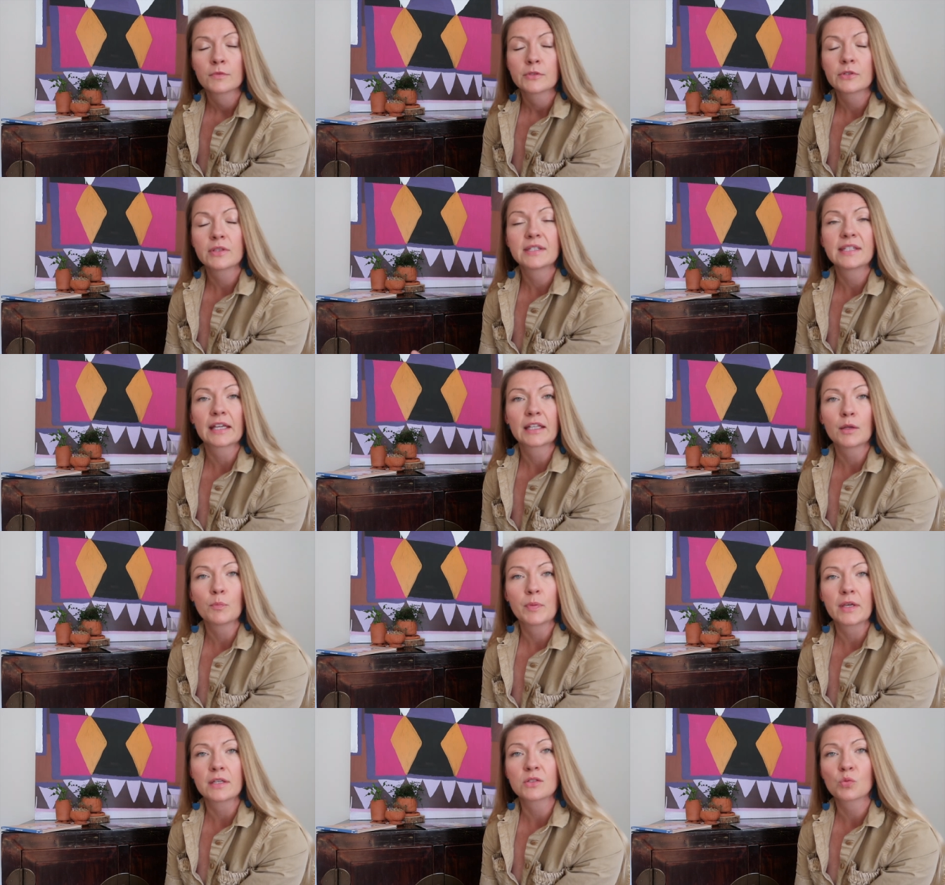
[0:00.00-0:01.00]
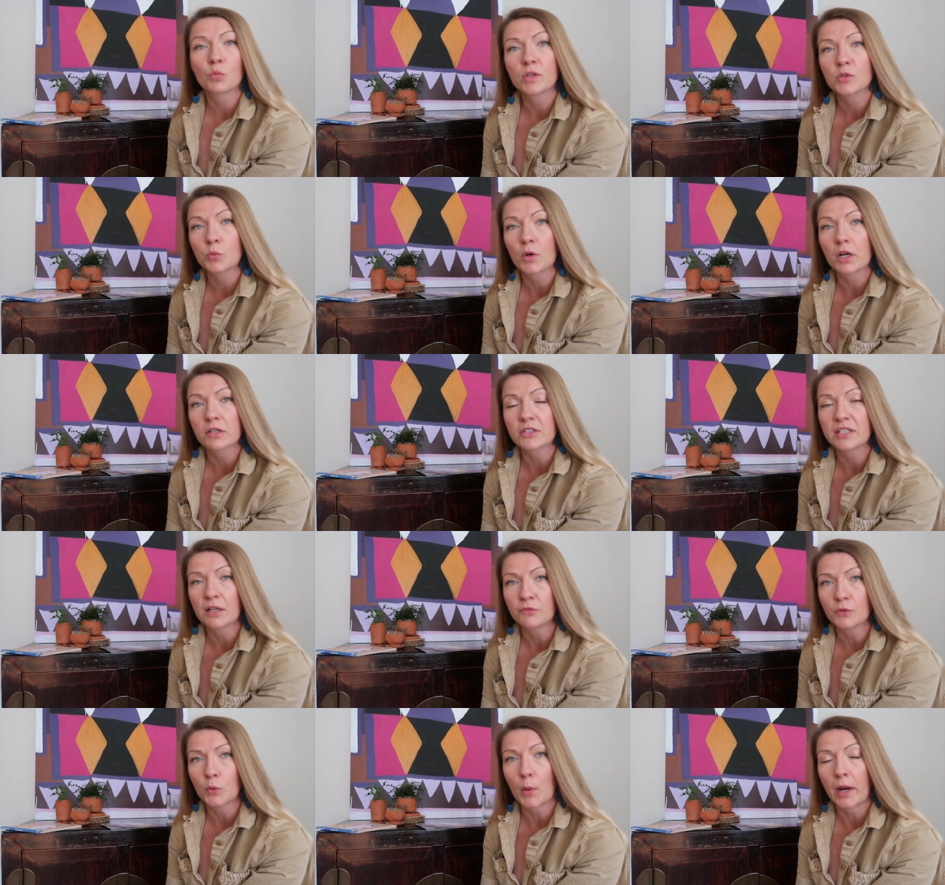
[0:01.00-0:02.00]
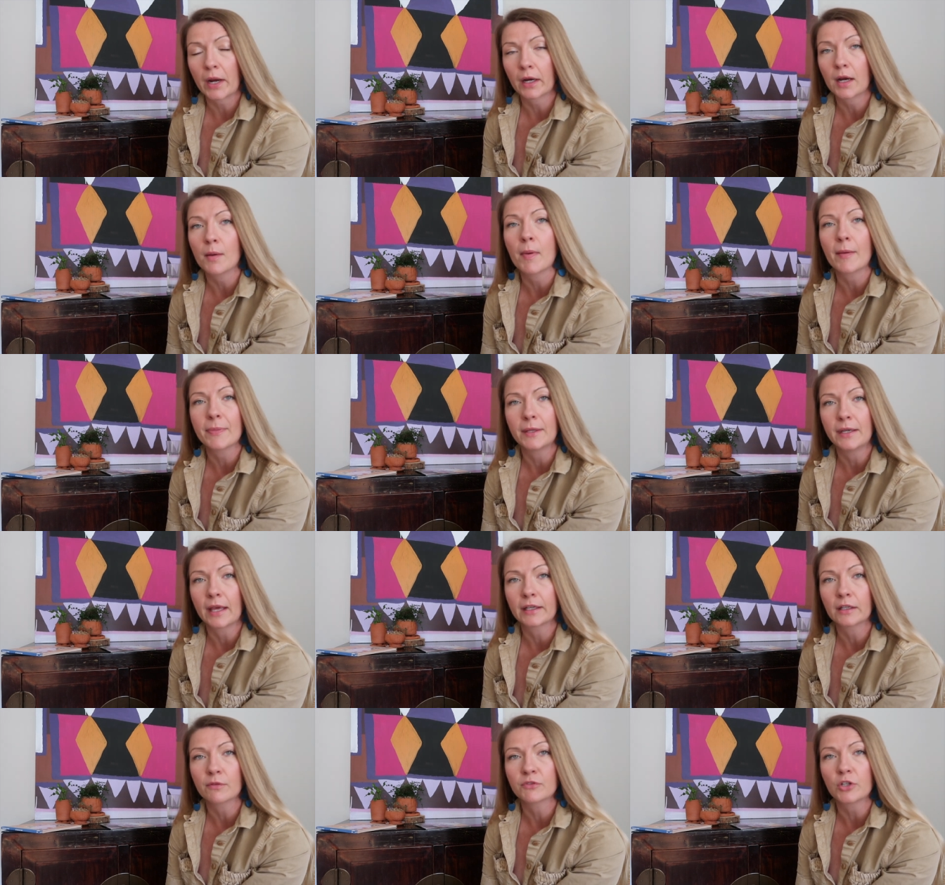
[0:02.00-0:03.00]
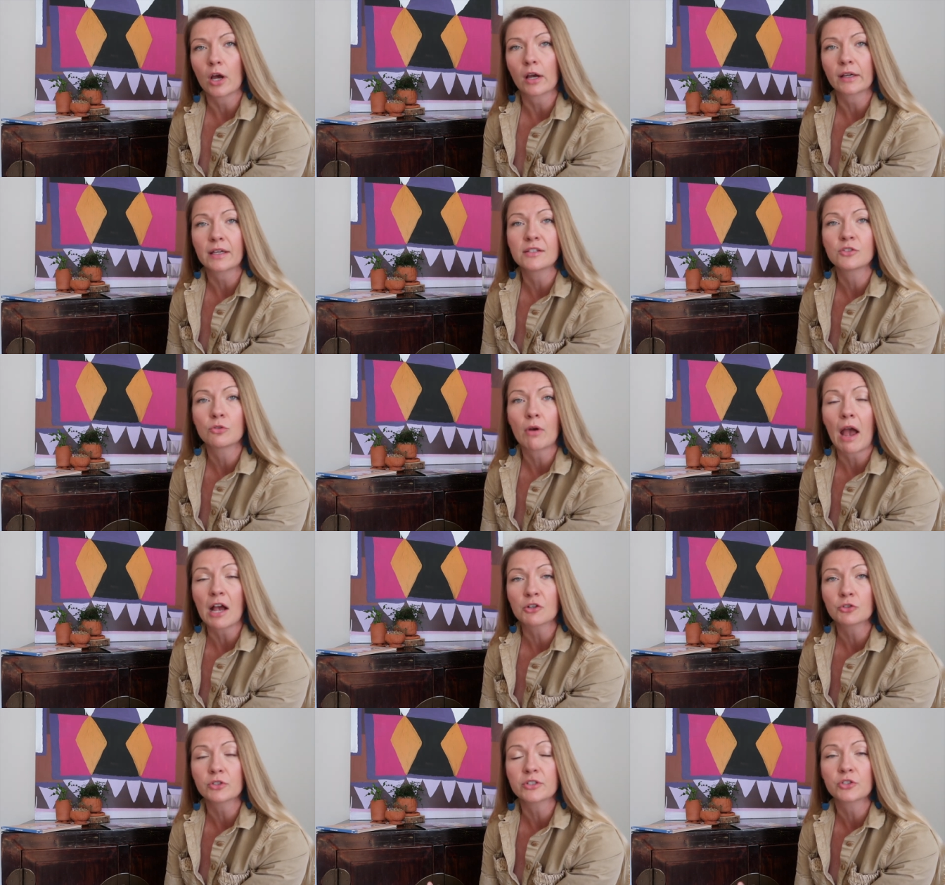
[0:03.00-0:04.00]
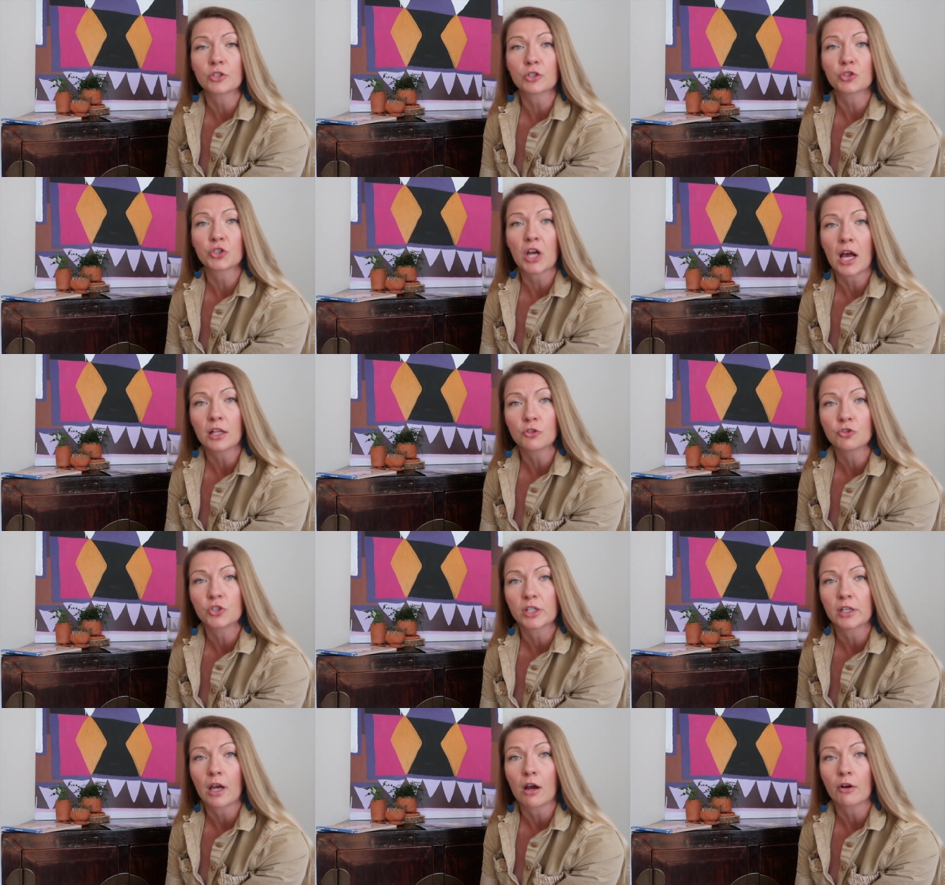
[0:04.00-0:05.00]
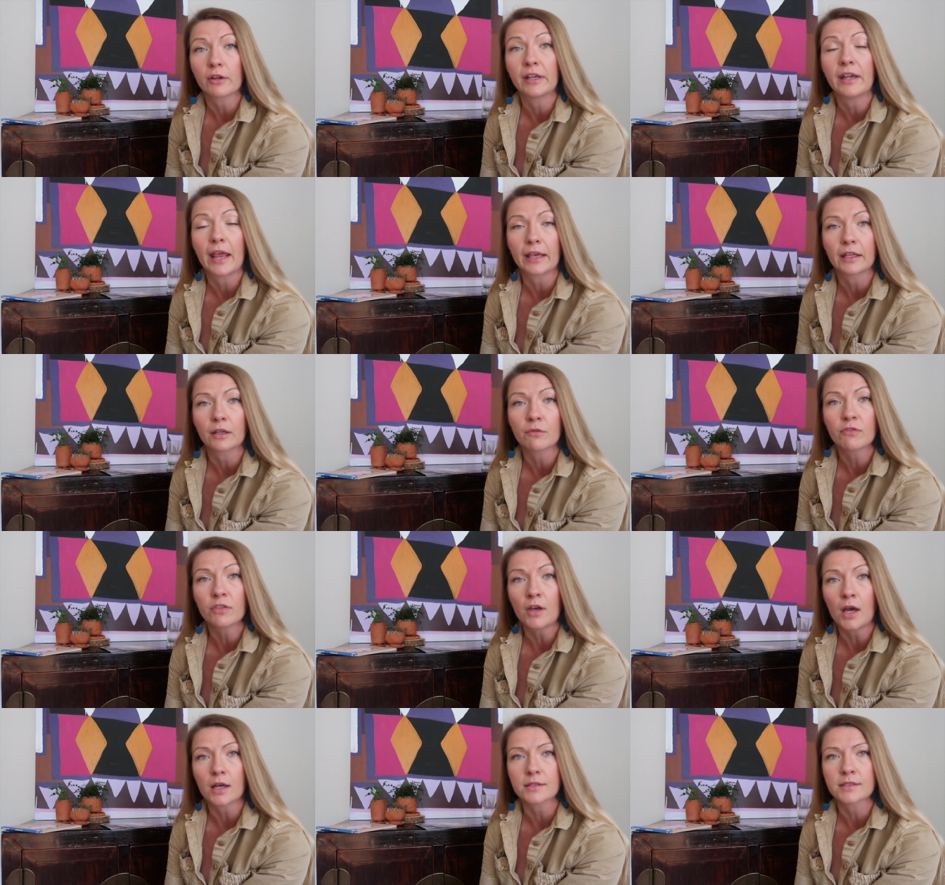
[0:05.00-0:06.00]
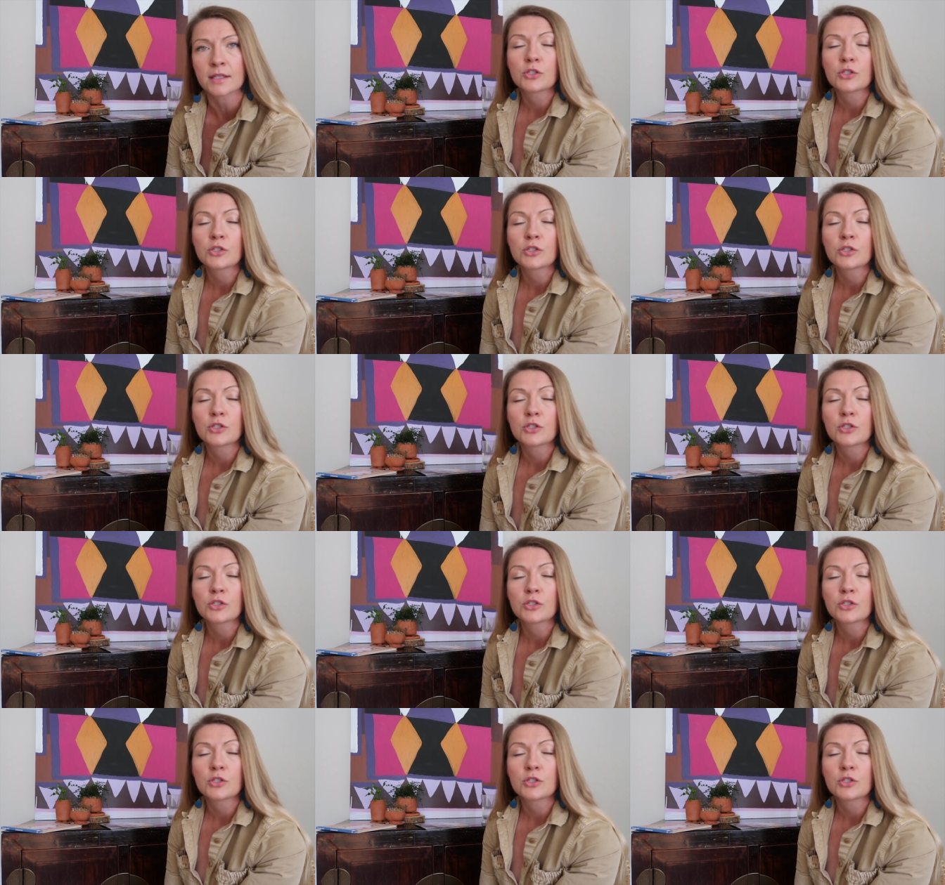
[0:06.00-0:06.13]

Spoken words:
So the second piece, once we're self-aware about the negative talk, is to actually start challenging our negative thoughts.